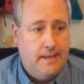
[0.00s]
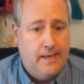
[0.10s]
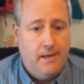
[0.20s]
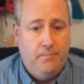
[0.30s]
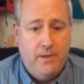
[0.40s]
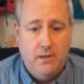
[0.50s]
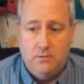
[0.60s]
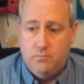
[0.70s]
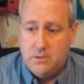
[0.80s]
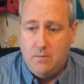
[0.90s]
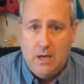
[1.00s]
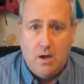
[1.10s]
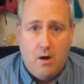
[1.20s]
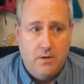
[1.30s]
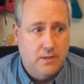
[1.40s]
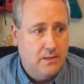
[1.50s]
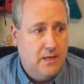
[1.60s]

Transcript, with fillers: uh, then somebody calls.